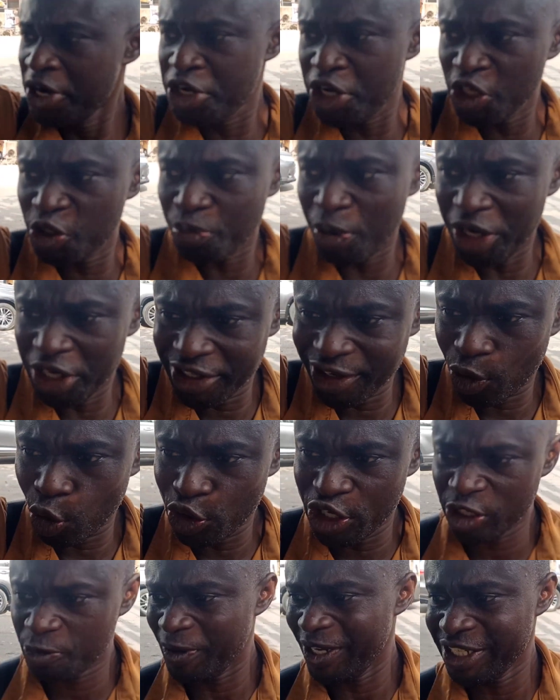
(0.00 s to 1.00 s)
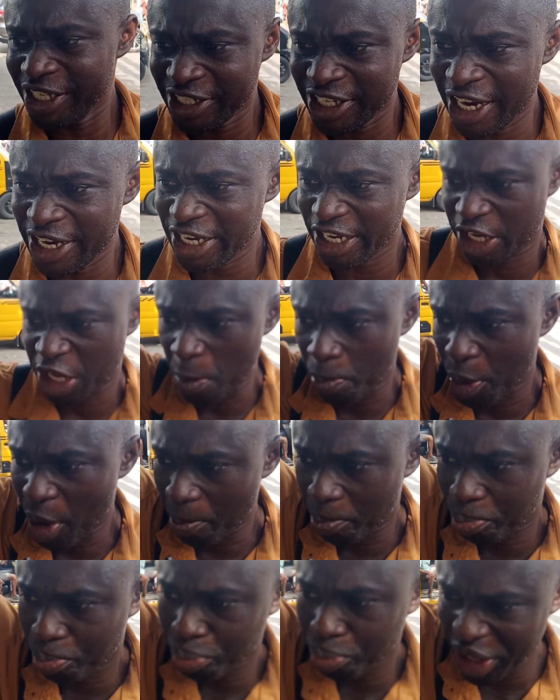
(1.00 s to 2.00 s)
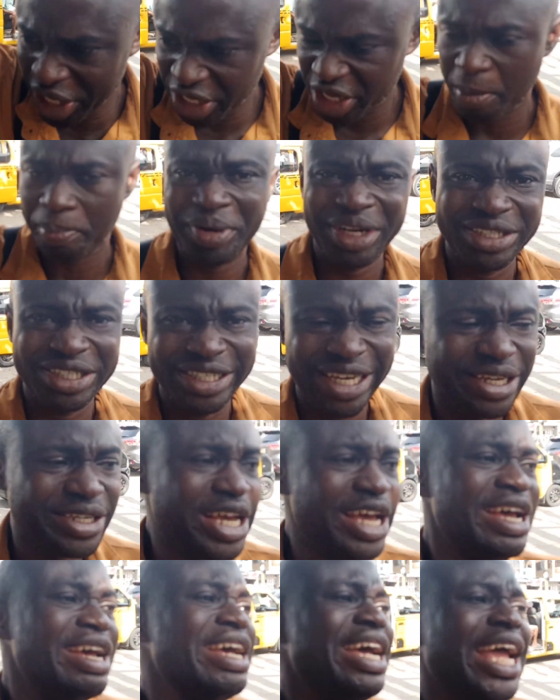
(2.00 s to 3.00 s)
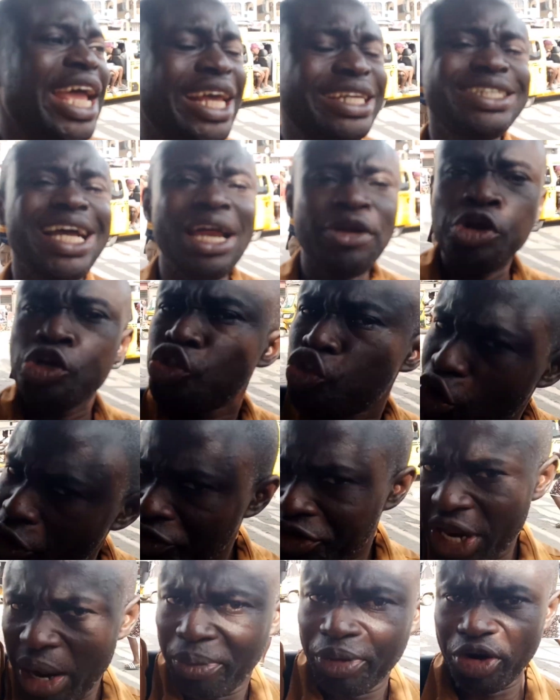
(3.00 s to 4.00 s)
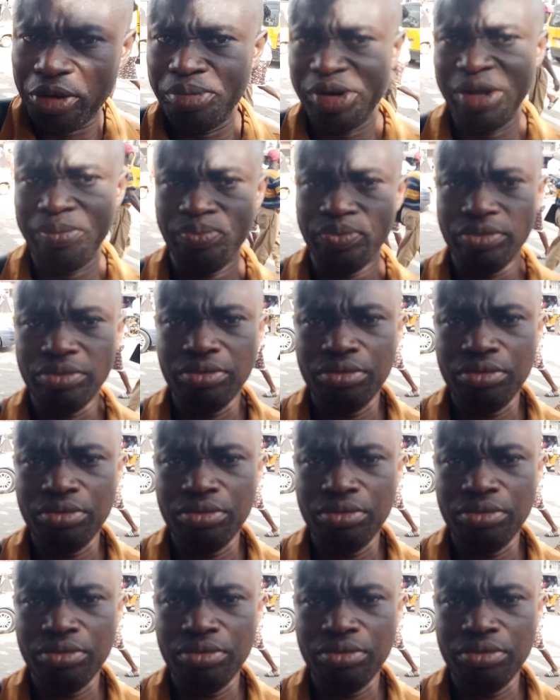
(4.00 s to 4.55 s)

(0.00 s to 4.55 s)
this political dispensation, they keep on bringing president. It cannot solve their problem.